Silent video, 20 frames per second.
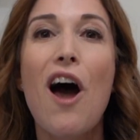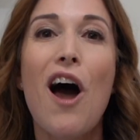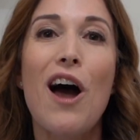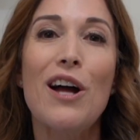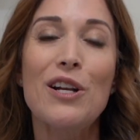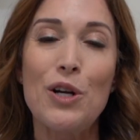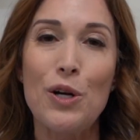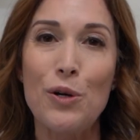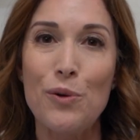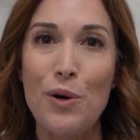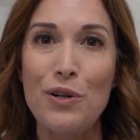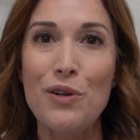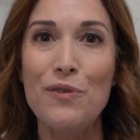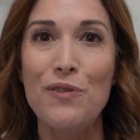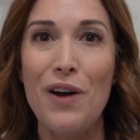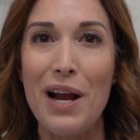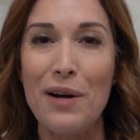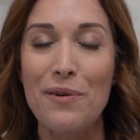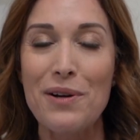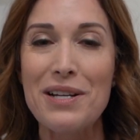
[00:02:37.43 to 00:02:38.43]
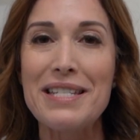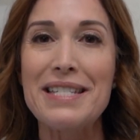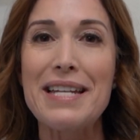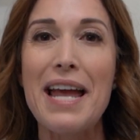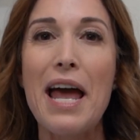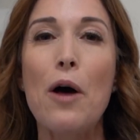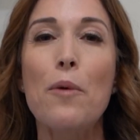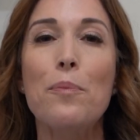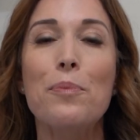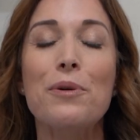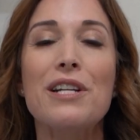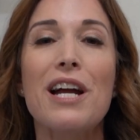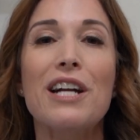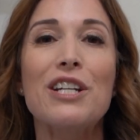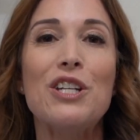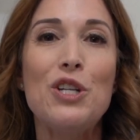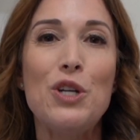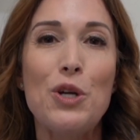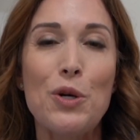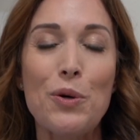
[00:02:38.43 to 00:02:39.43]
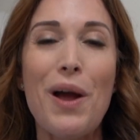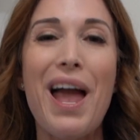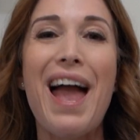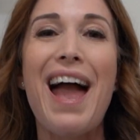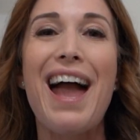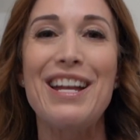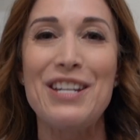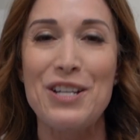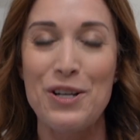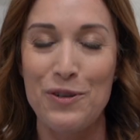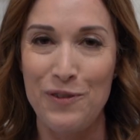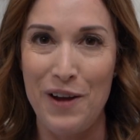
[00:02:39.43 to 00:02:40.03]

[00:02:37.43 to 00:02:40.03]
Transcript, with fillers: on coronavirus to help protect you and your